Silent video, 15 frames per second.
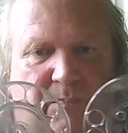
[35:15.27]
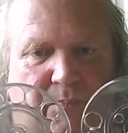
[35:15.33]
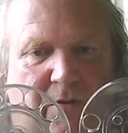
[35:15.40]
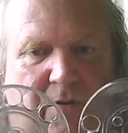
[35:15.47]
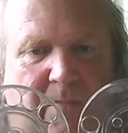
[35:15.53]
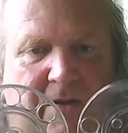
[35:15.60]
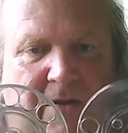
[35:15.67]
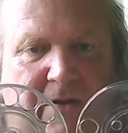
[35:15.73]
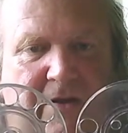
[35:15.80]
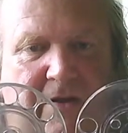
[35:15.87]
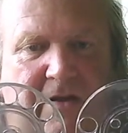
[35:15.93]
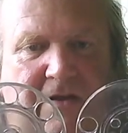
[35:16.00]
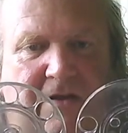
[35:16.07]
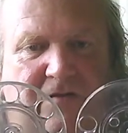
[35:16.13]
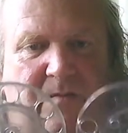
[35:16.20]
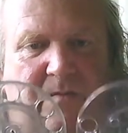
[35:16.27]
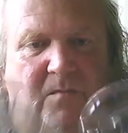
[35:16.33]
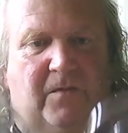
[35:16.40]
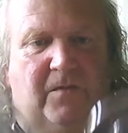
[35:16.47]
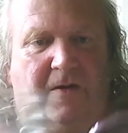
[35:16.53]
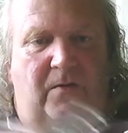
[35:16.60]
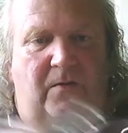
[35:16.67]
is probably an early
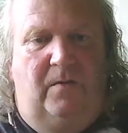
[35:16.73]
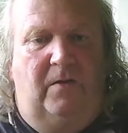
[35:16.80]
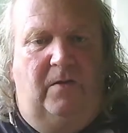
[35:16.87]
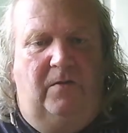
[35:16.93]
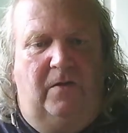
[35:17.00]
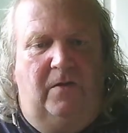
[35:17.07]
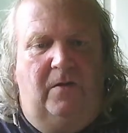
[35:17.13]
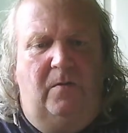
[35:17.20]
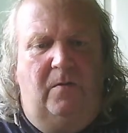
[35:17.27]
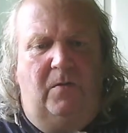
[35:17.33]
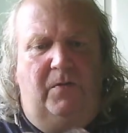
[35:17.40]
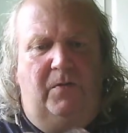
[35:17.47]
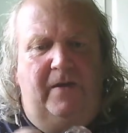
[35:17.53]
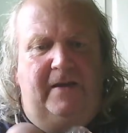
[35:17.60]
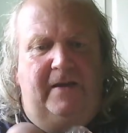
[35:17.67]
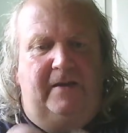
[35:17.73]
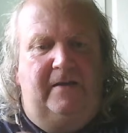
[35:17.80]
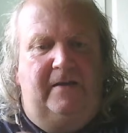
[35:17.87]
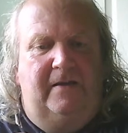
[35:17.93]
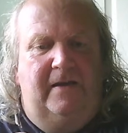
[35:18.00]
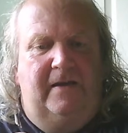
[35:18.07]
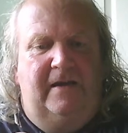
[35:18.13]
trim phone. Well, the whole
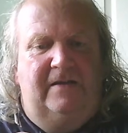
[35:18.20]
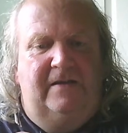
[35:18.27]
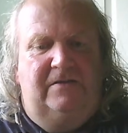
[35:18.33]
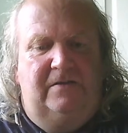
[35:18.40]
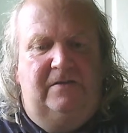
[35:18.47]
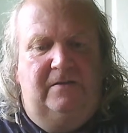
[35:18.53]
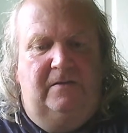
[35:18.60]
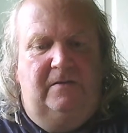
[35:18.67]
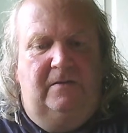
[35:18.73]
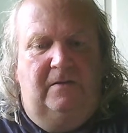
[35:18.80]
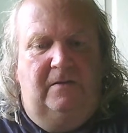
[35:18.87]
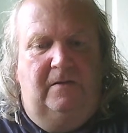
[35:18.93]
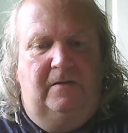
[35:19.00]
thing is